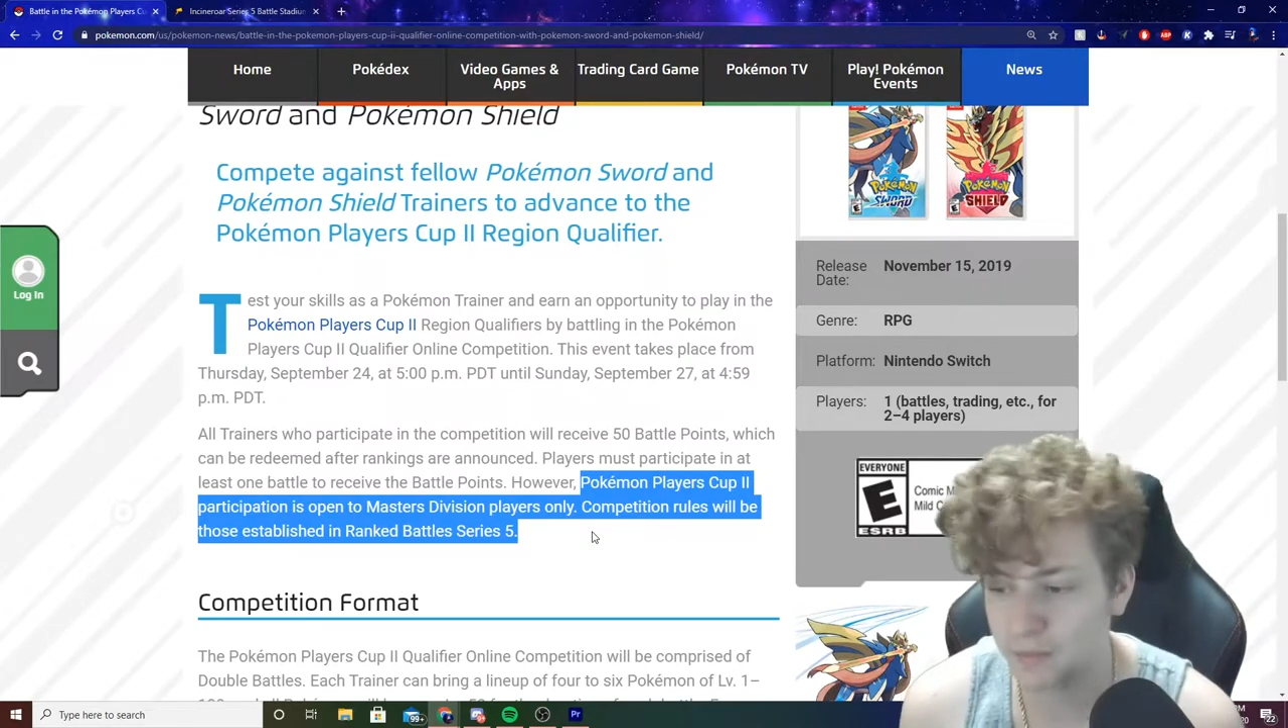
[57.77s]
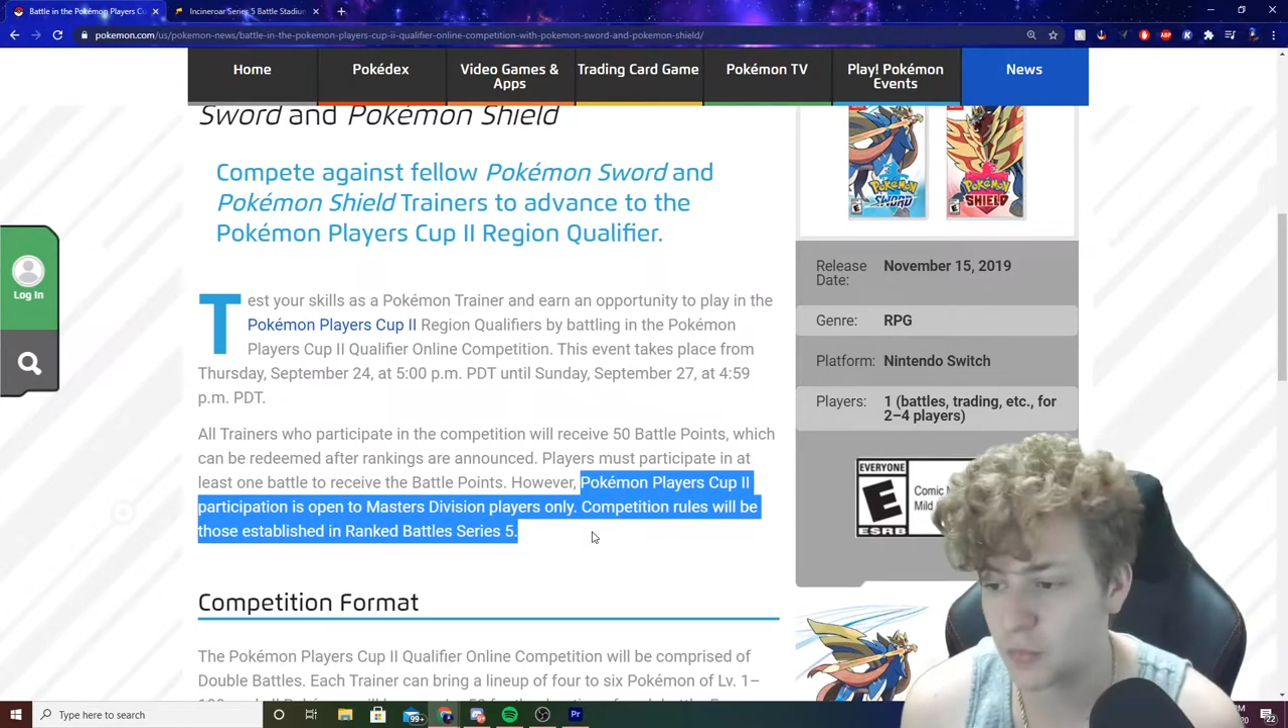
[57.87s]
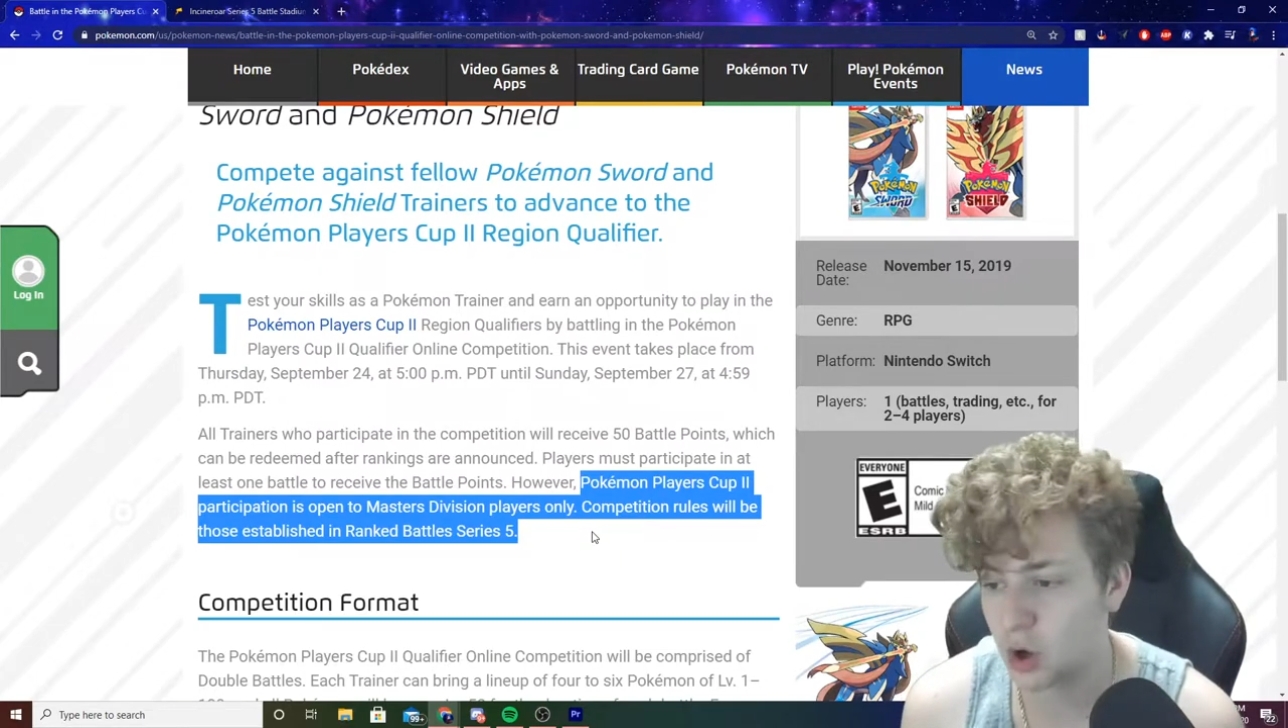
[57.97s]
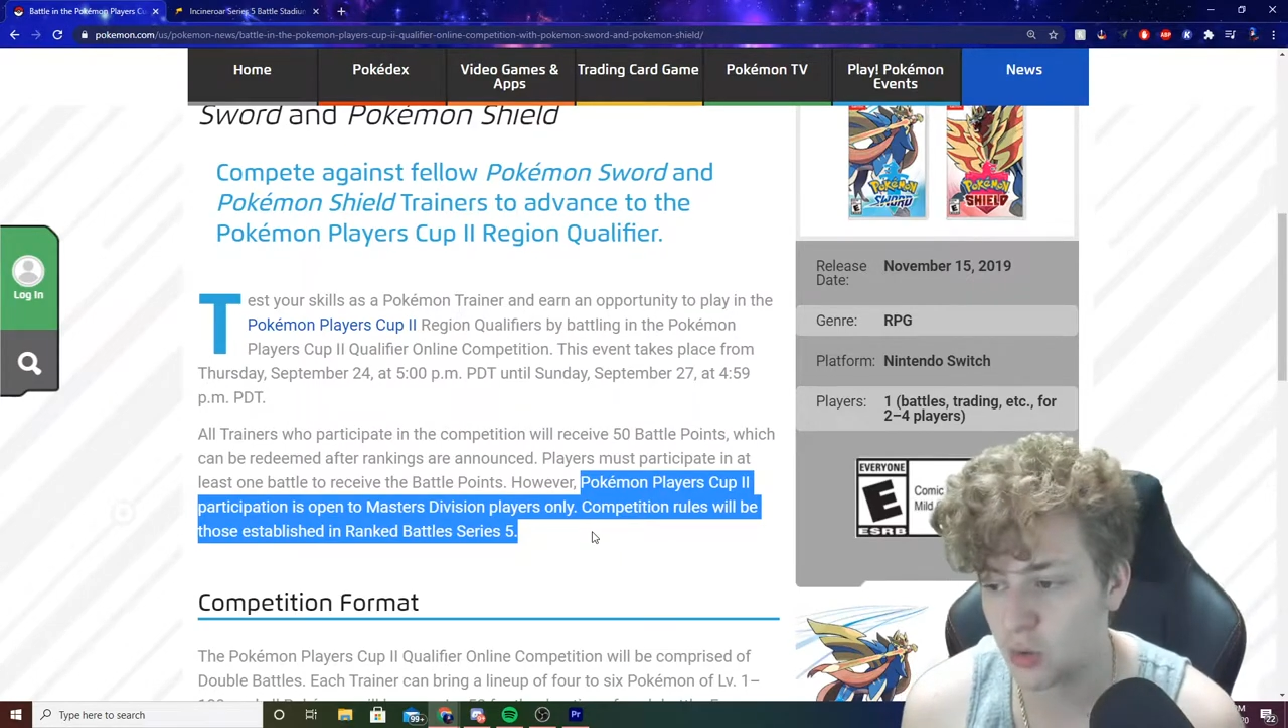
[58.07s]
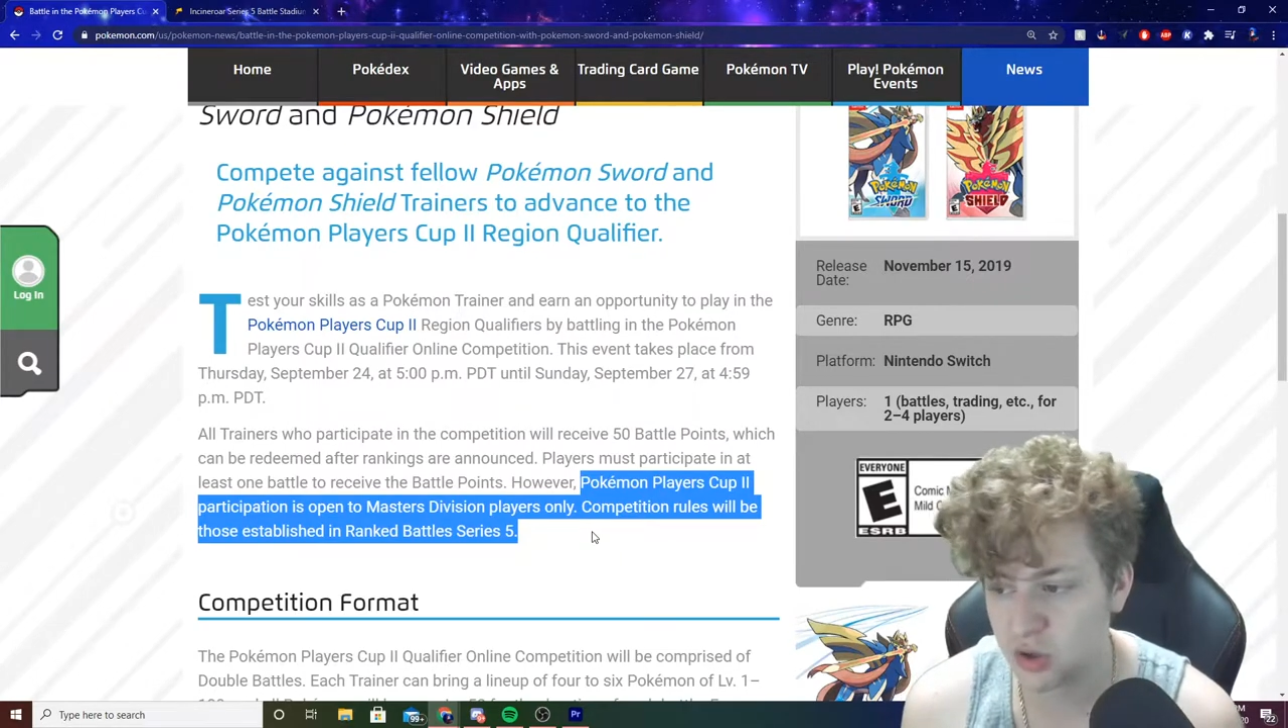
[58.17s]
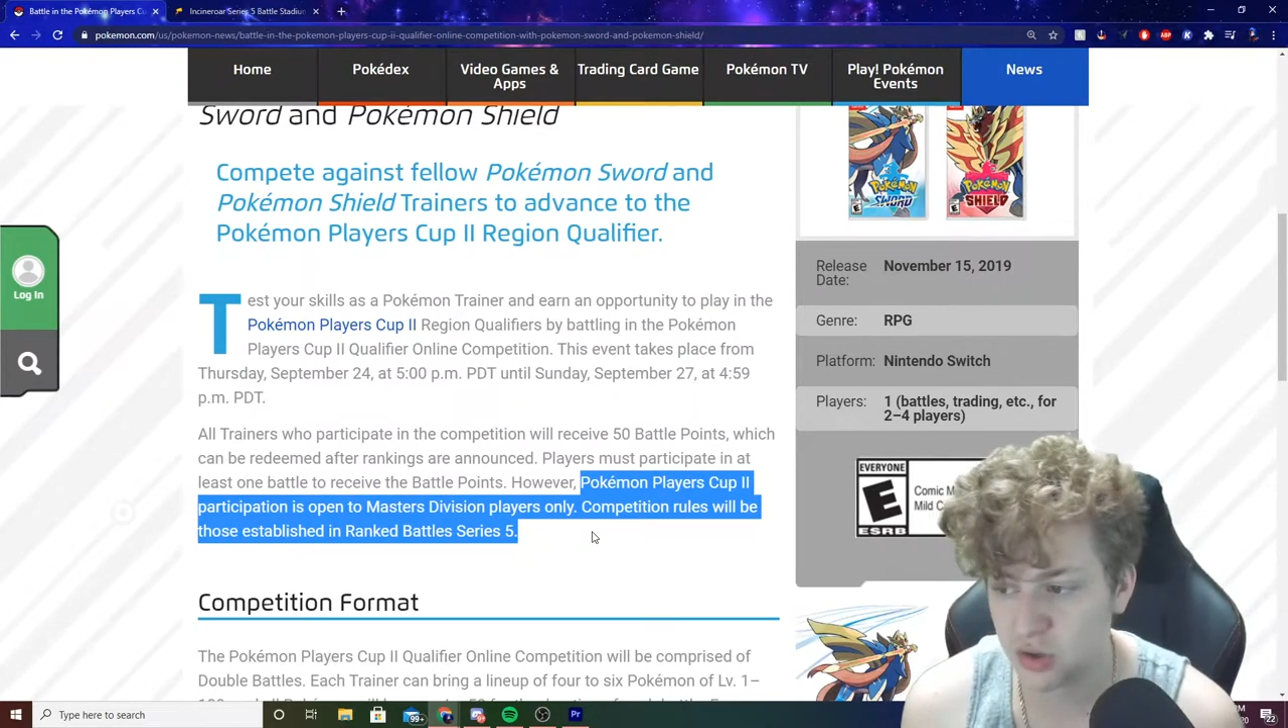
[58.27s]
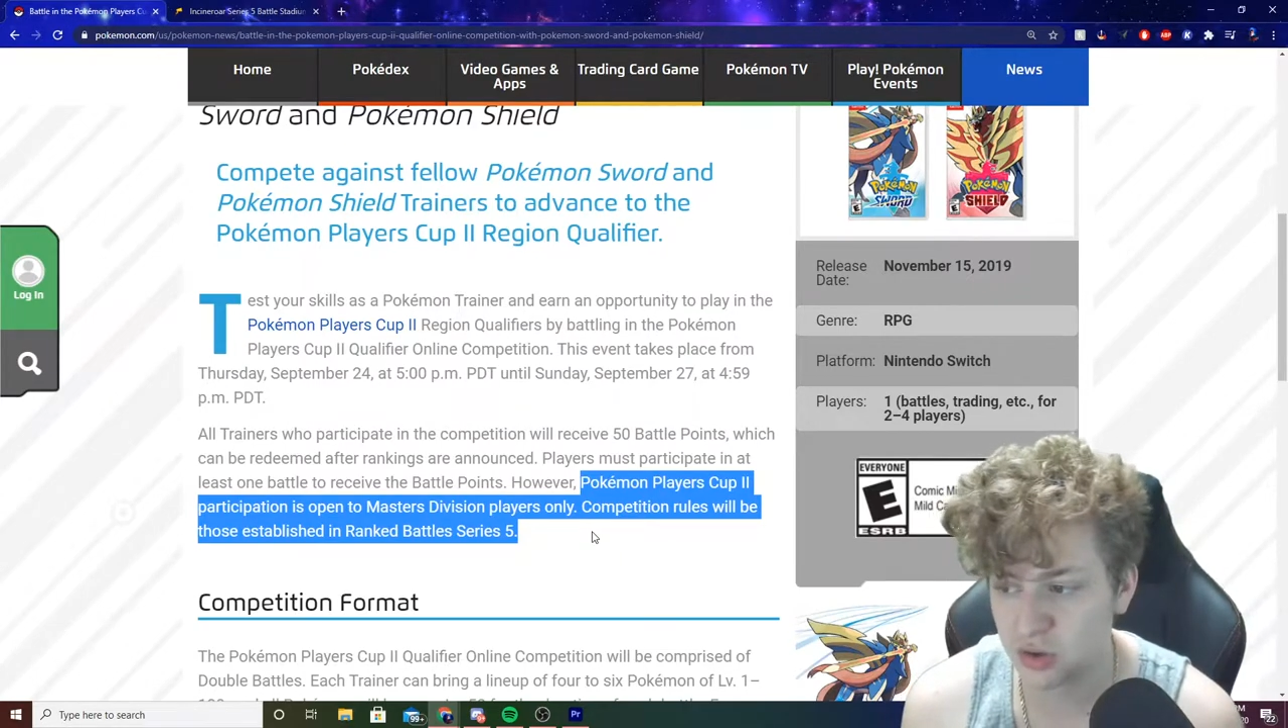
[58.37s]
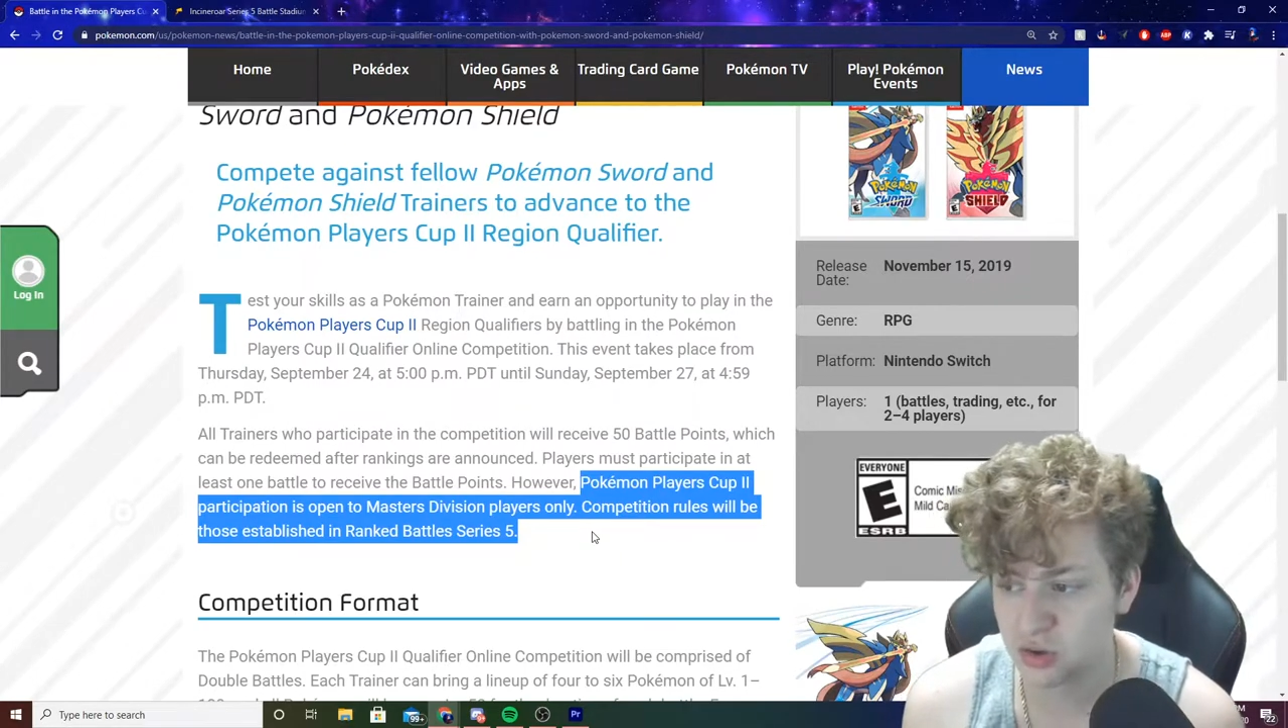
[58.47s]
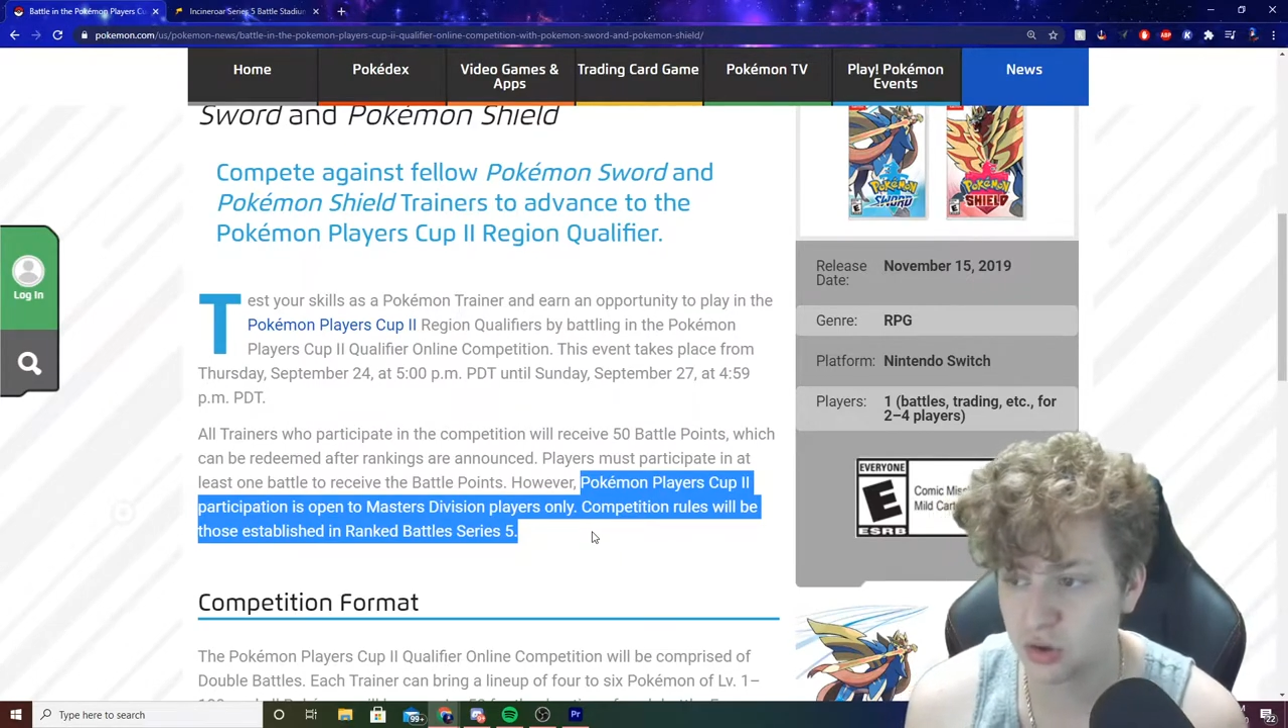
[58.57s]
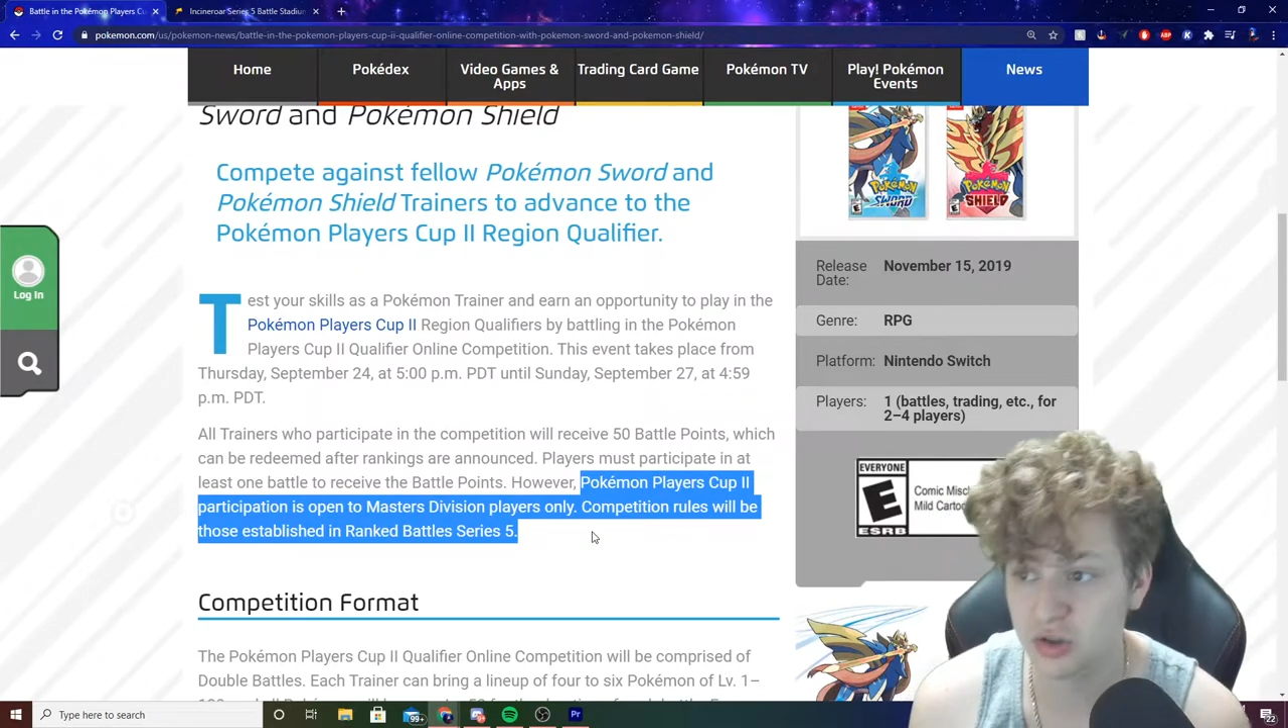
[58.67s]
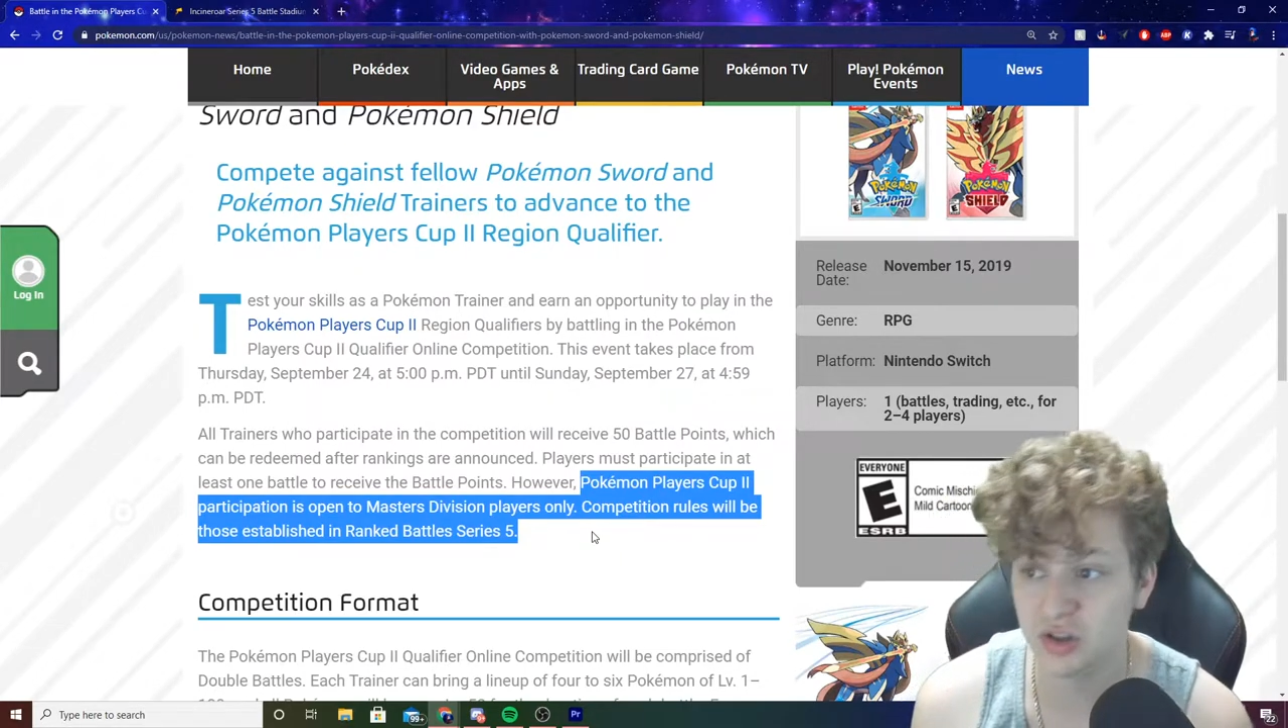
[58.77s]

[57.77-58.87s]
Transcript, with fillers: All we can control is